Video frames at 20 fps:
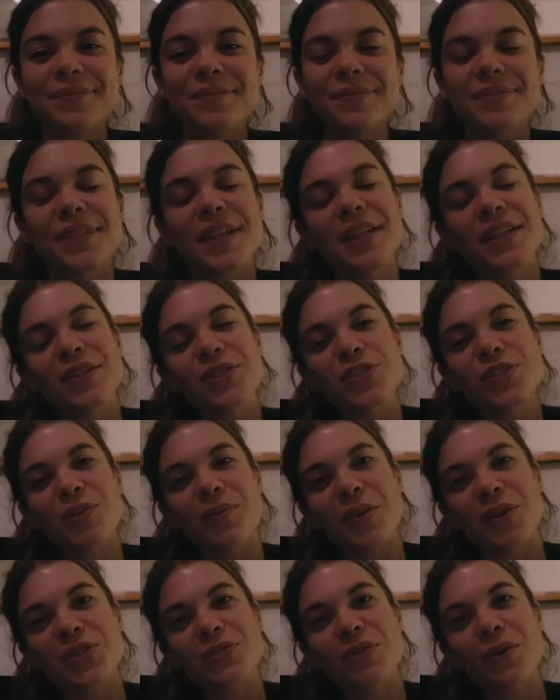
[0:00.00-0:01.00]
Thank you so
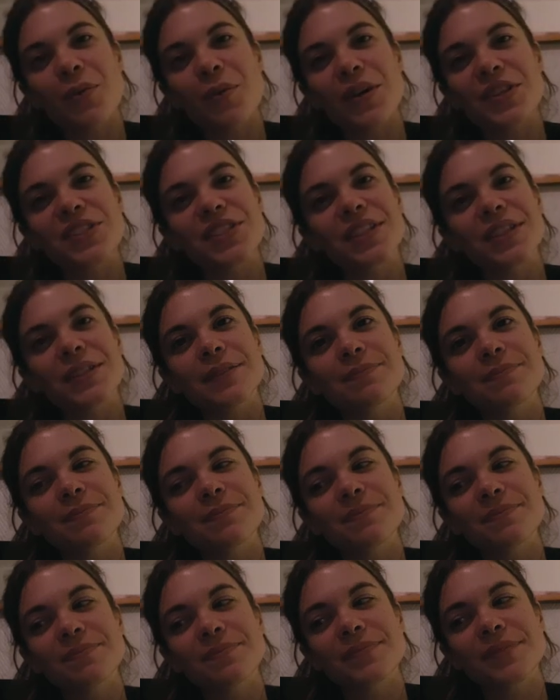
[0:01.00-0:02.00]
much for watching.
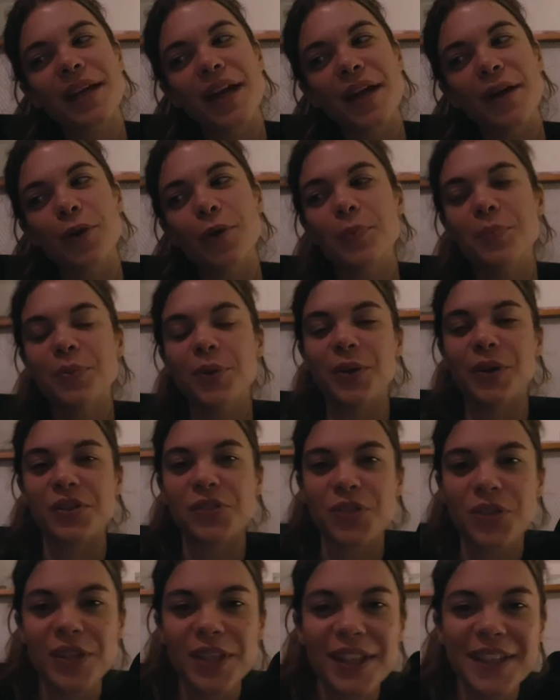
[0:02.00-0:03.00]
I hope you
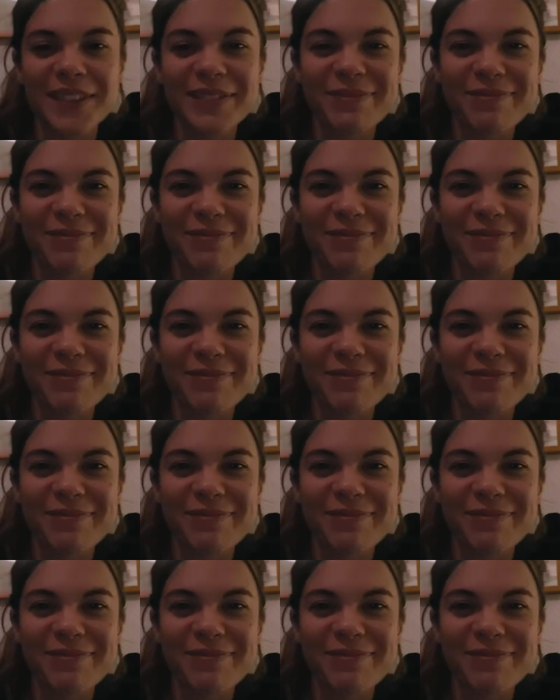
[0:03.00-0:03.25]
enjoyed it.